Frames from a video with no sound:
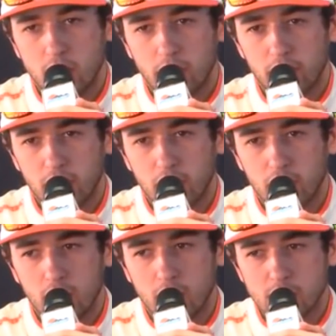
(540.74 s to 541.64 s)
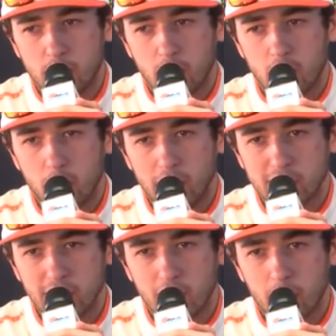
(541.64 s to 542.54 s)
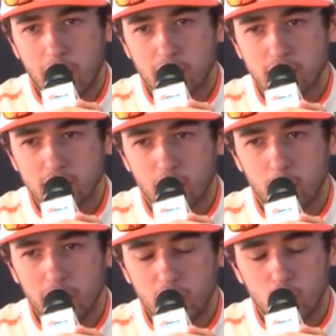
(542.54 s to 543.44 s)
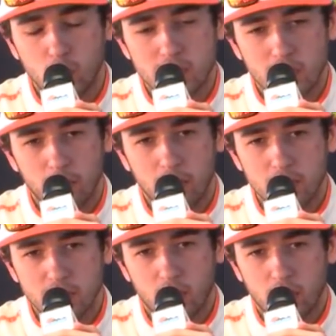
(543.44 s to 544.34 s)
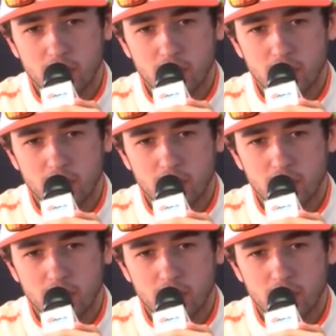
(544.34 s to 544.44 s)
I think that's probably the best thing about, you know, being new to something, is you don't